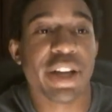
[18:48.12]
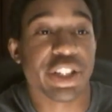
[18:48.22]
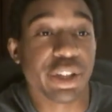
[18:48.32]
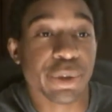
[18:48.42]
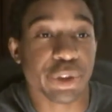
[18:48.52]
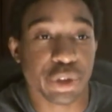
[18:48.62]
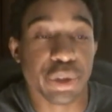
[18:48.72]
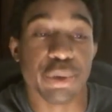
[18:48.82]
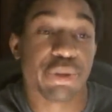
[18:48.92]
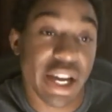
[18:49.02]
deal with the
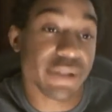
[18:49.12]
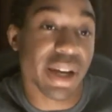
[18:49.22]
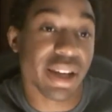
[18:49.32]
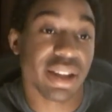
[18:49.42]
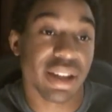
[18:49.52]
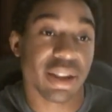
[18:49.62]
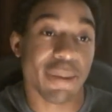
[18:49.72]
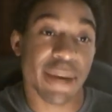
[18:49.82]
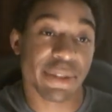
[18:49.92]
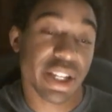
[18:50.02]
truth? That's why the
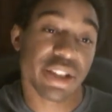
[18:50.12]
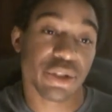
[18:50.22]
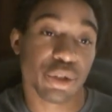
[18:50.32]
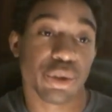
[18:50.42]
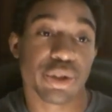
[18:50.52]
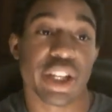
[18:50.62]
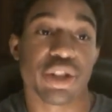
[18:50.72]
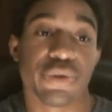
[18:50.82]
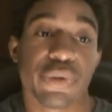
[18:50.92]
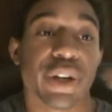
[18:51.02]
Bible says the truth will
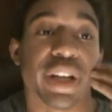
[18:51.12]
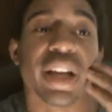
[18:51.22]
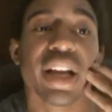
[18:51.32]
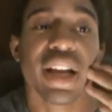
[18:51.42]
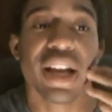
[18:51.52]
set you free.